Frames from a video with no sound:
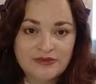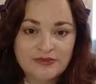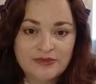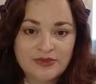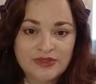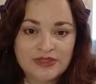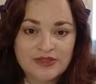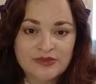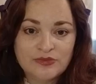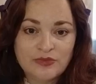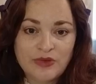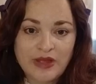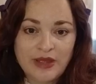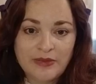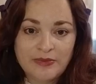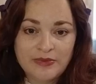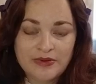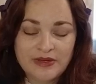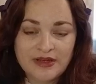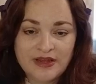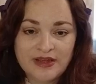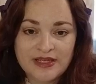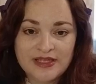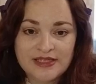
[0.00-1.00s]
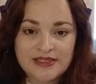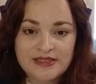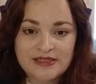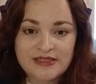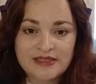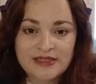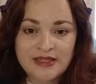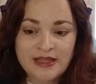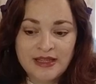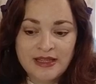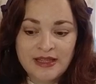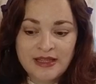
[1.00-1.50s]
was
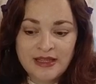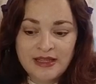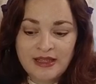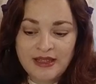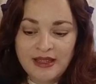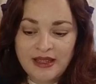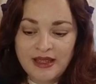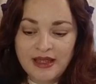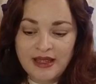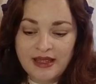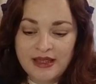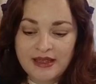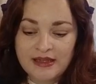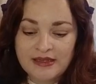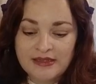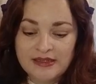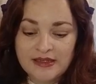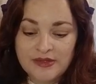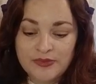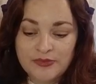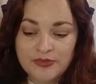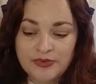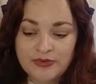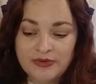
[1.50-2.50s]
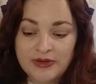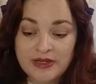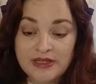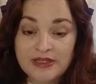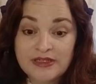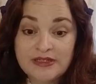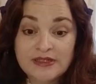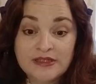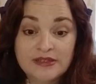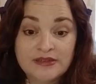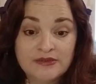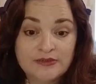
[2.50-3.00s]
weaponized and
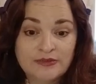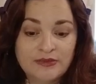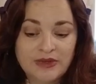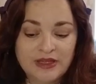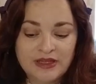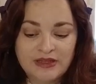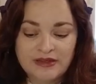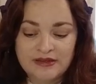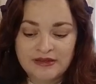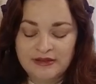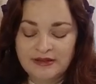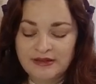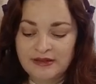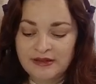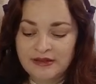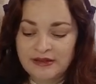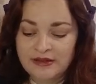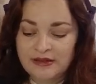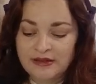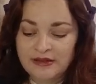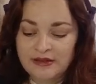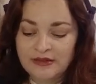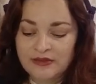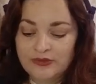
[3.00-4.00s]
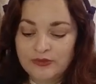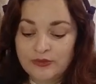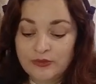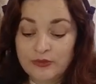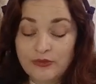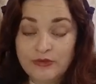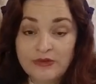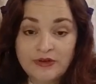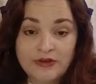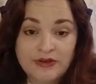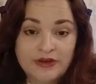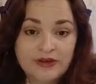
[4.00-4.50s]
imprinted with
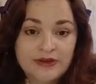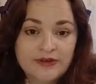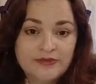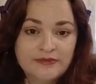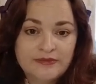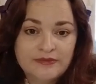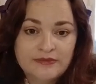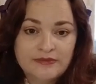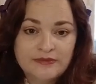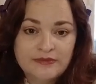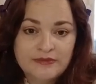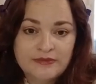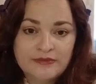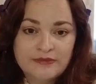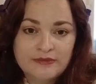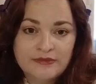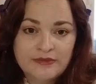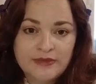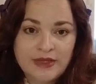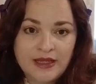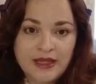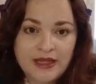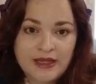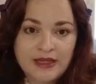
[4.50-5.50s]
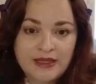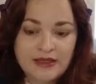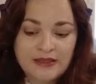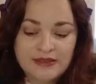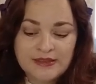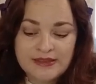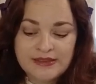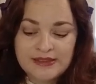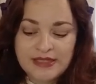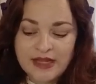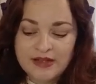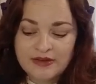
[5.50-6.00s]
war
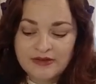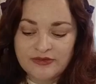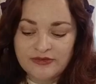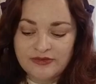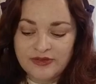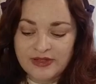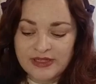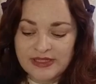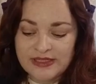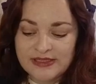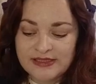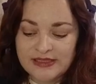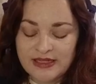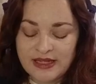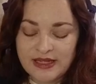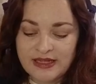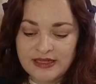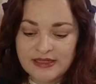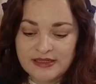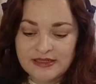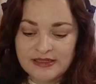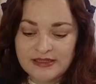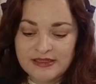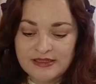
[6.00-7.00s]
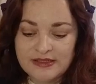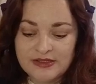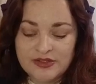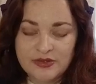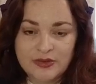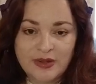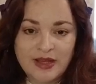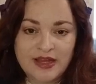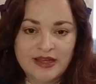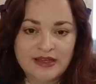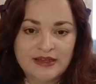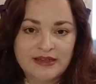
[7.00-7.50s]
and sacrifice and
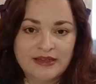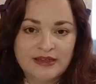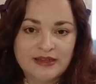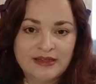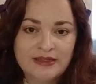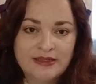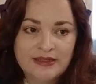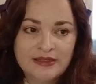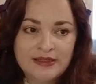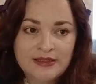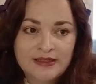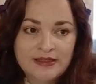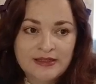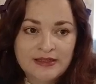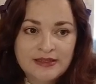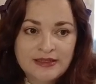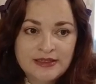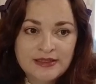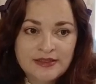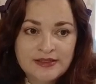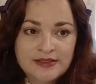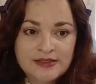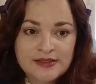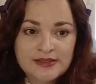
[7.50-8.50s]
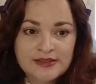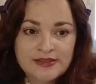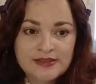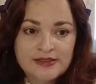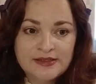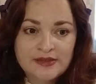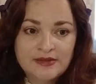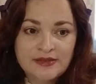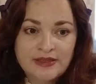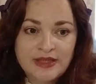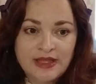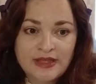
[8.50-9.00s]
duality,
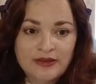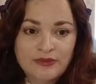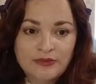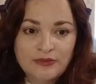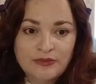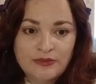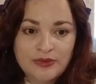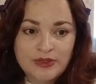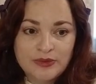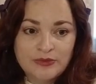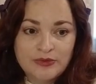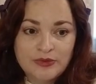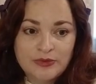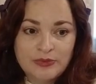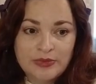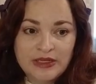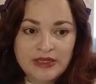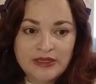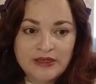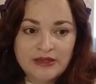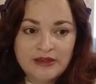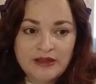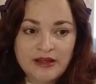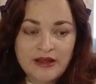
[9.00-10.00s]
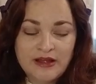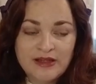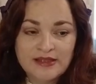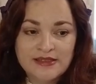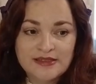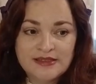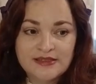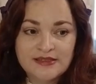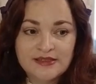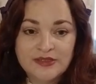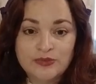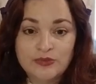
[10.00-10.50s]
so that we would be in a
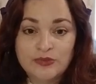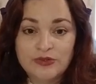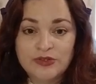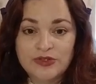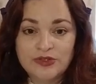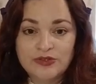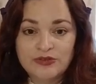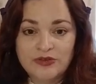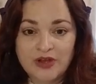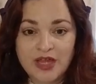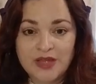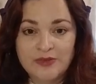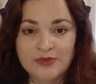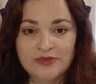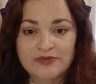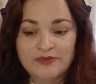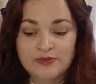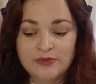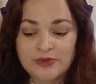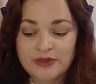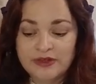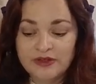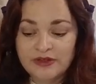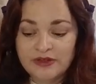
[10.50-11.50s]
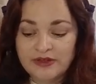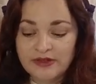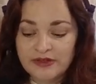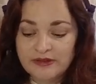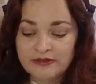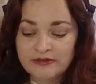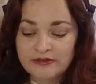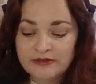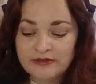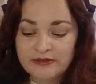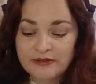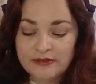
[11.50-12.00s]
constant, the one tribe of mother,
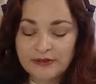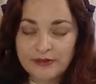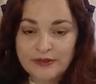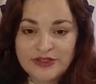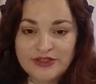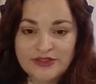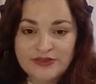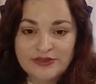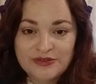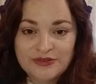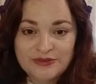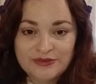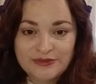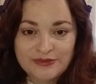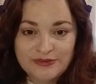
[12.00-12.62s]
which